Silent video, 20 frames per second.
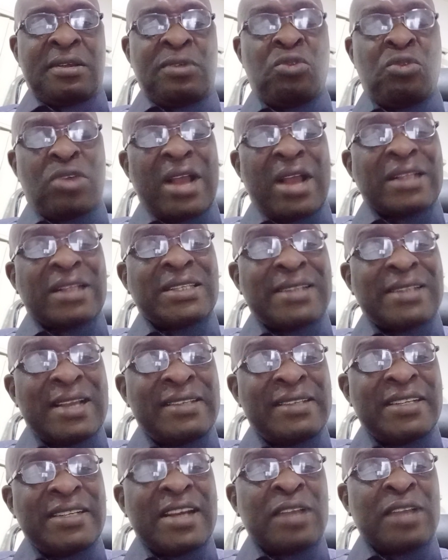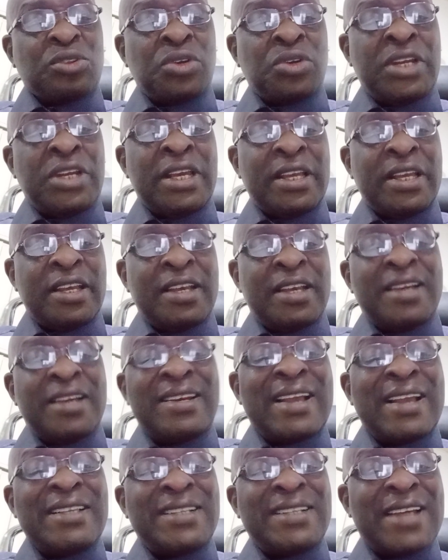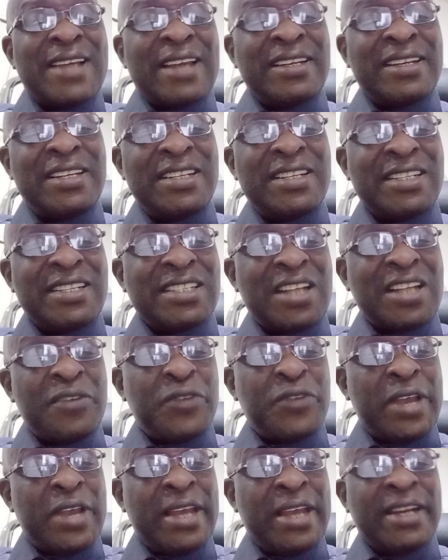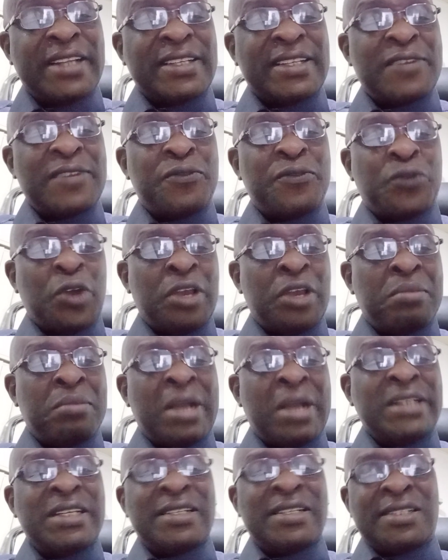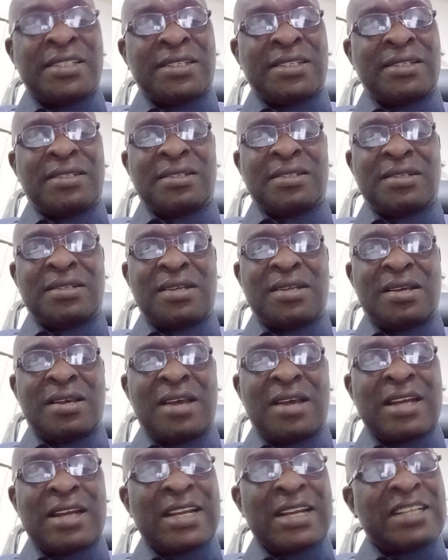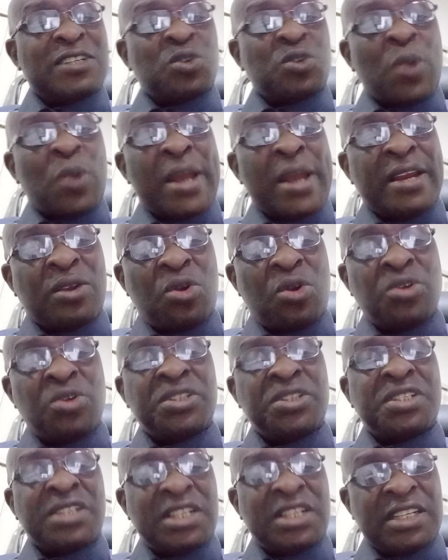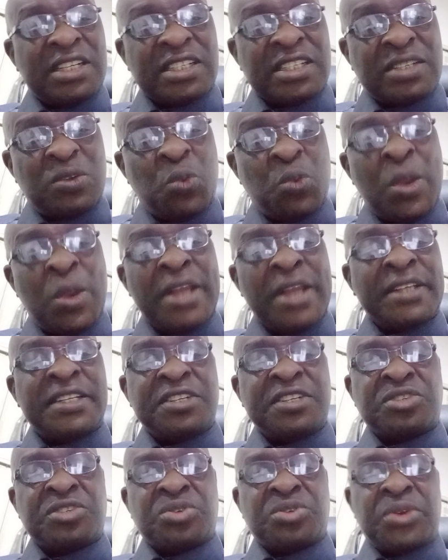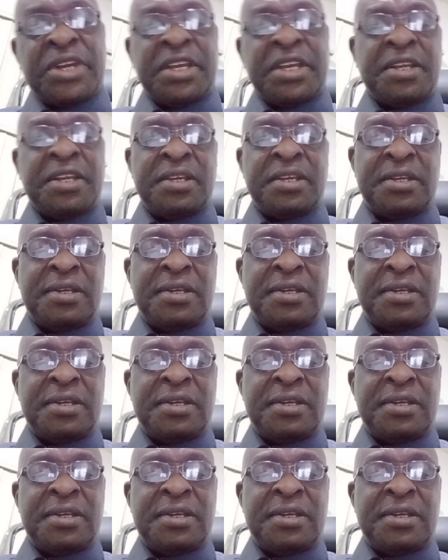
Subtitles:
Look at Nigeria today. Nigeria didn't save anything for emergencies. And that is why the country is the way it is today.